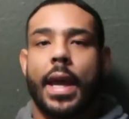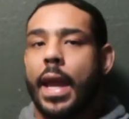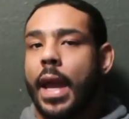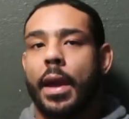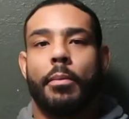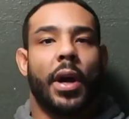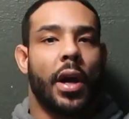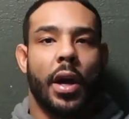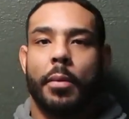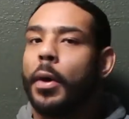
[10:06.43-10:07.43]
and
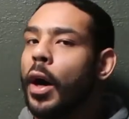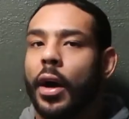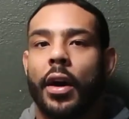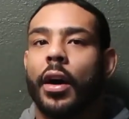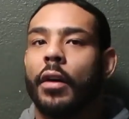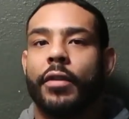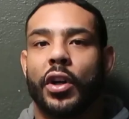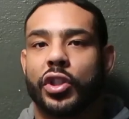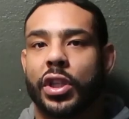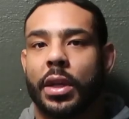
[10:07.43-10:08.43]
become a, a
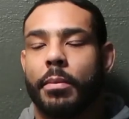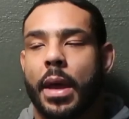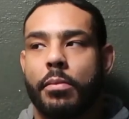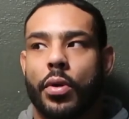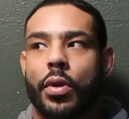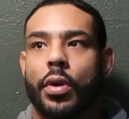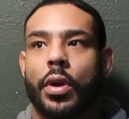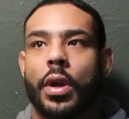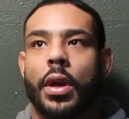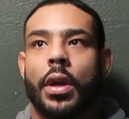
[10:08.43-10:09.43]
functioning member
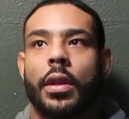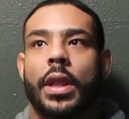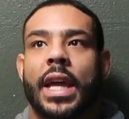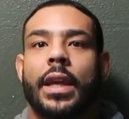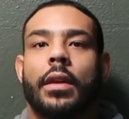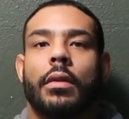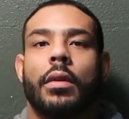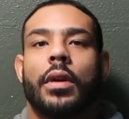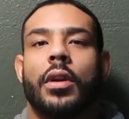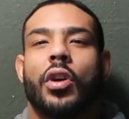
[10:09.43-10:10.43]
like
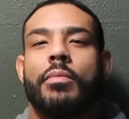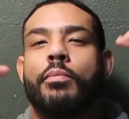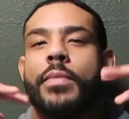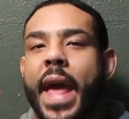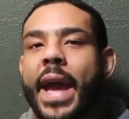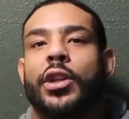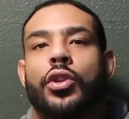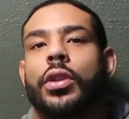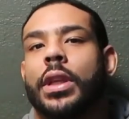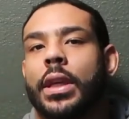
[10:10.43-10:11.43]

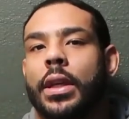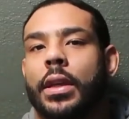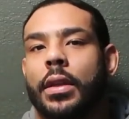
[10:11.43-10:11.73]
naturally.